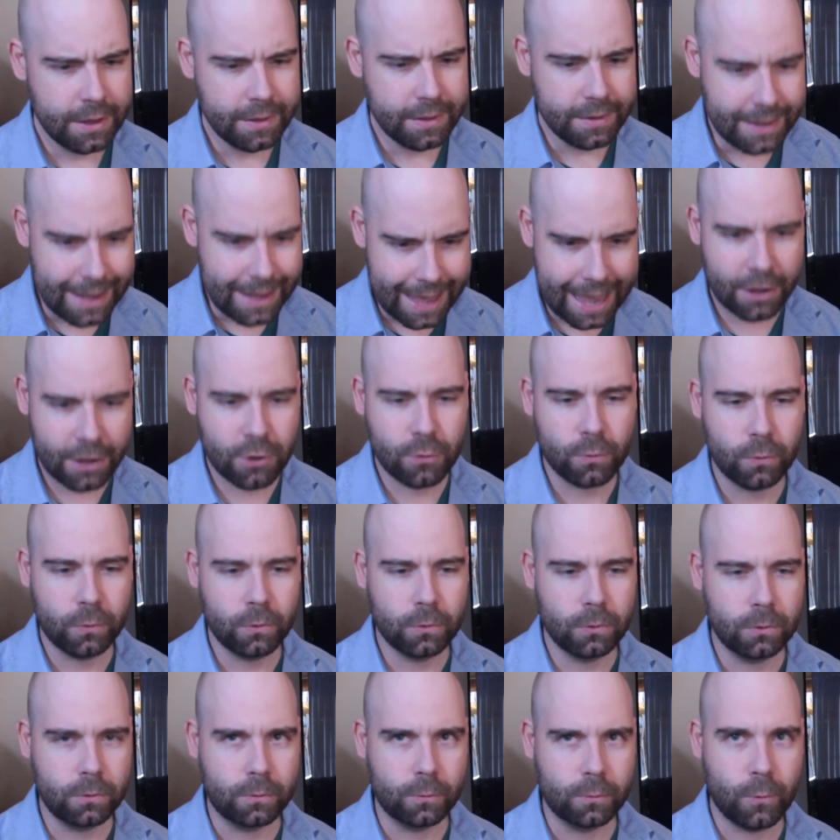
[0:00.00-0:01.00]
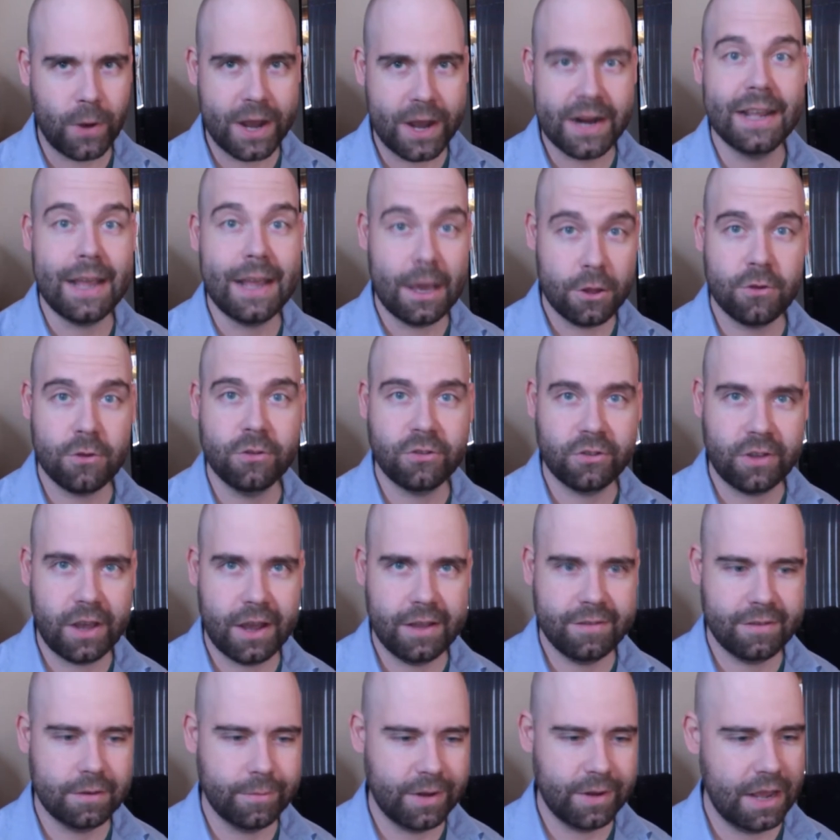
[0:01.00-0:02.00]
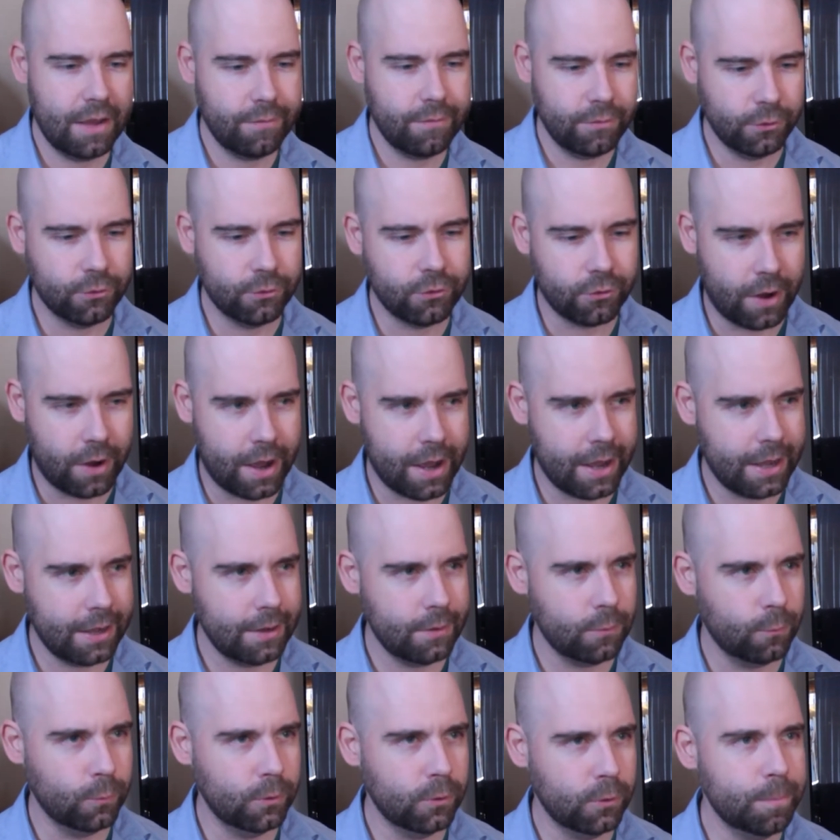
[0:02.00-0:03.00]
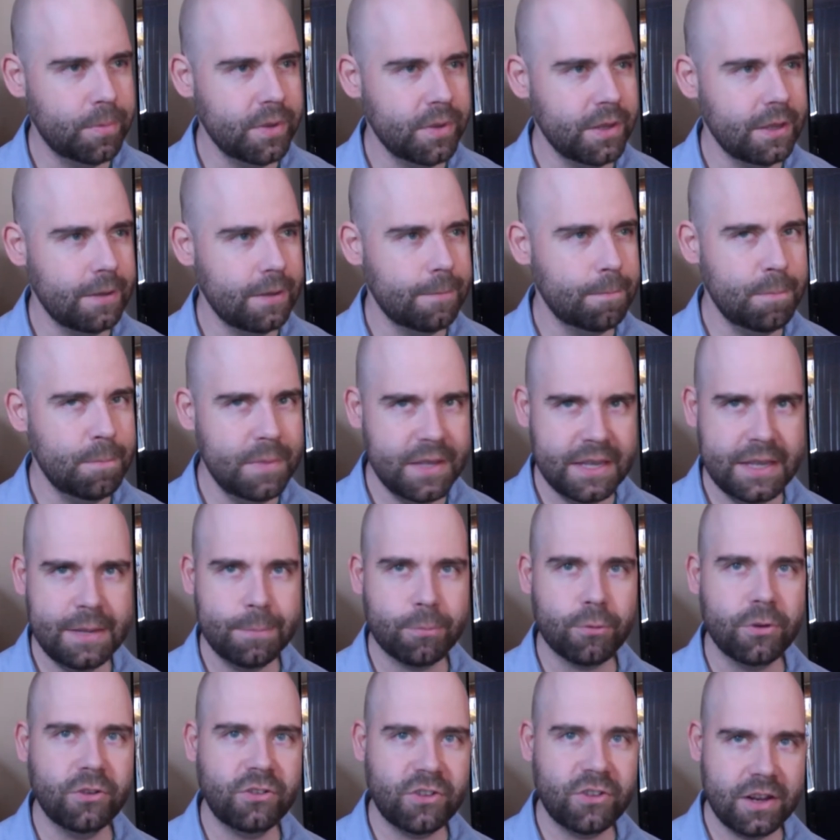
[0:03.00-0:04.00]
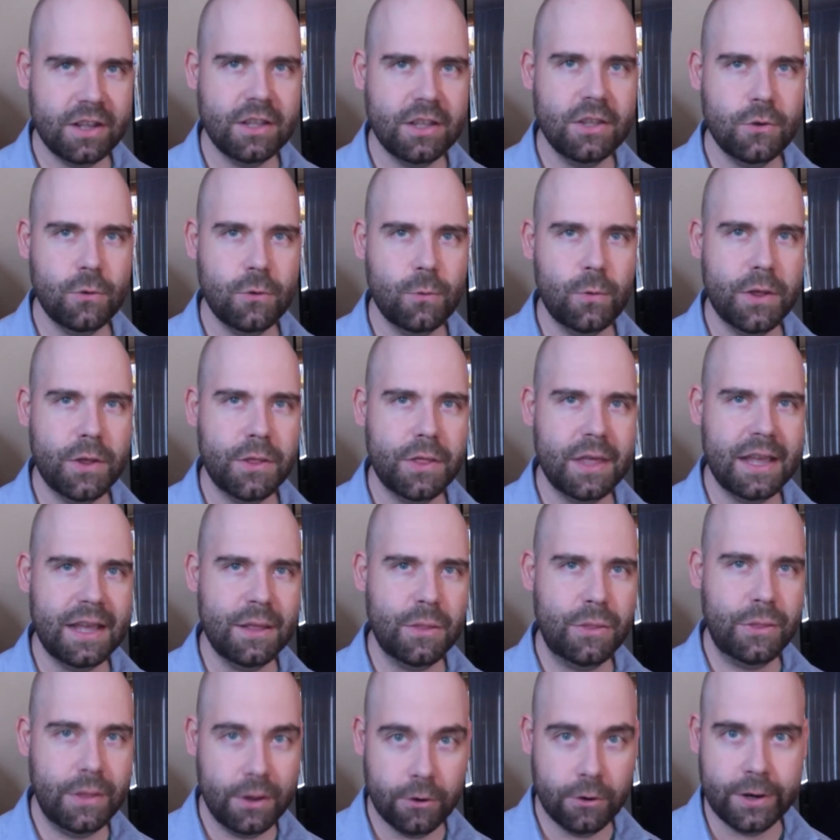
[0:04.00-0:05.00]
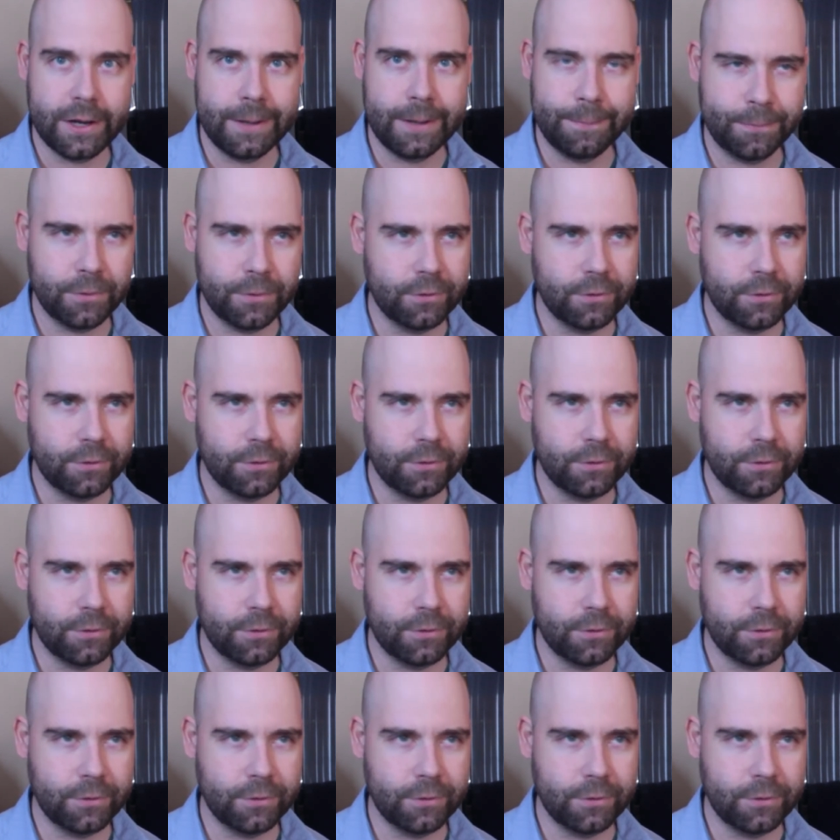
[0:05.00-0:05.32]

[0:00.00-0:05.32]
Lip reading: The actual writing exercise that I'm going to have you try will be me presenting you with a theory.